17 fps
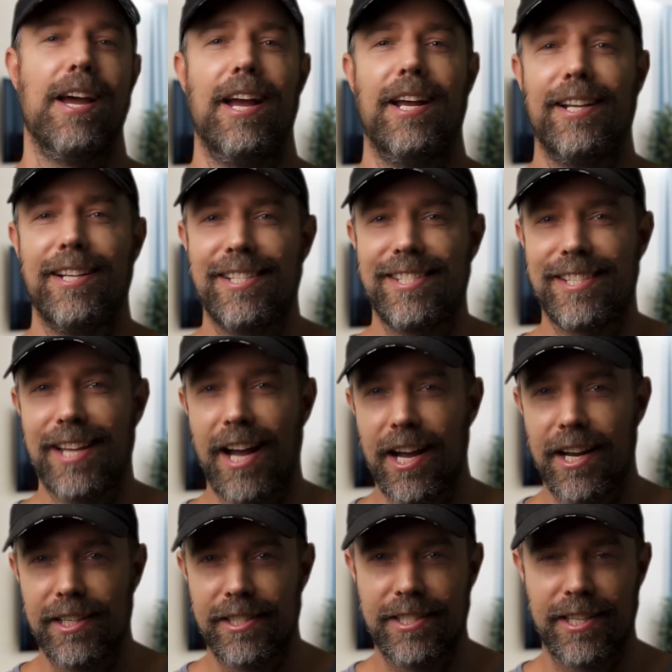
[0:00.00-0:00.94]

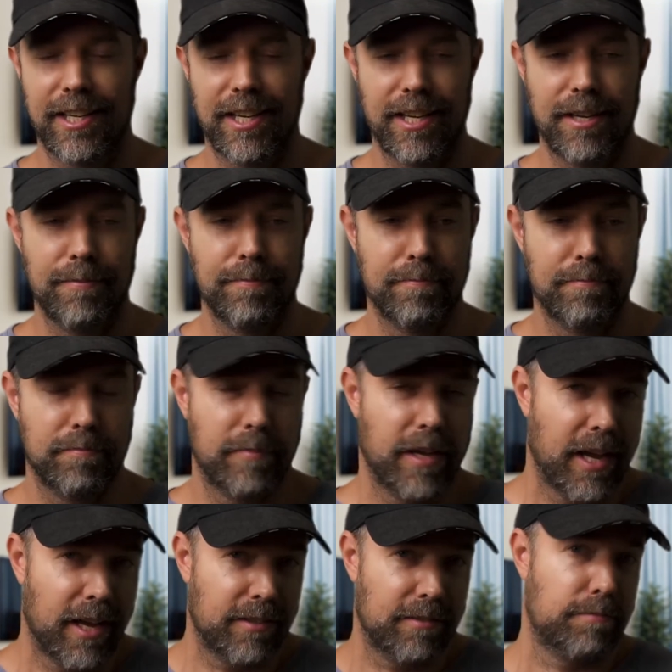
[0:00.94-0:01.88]
anxiety
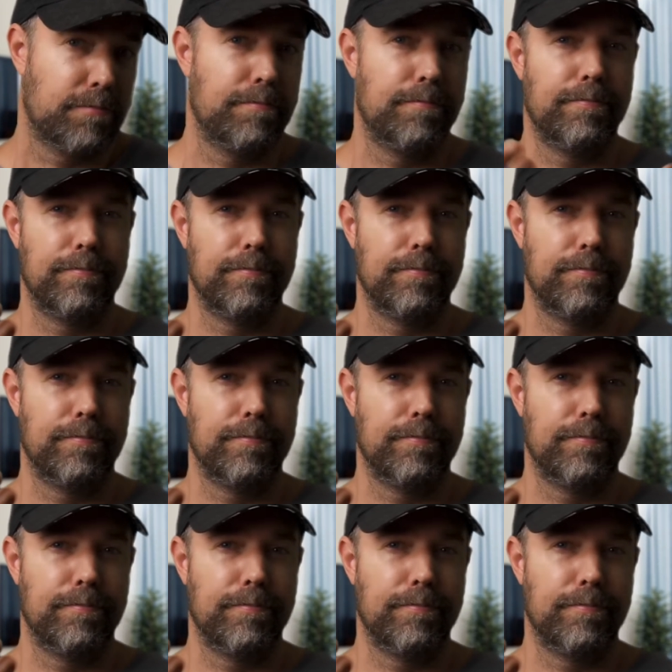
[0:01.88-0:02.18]
and,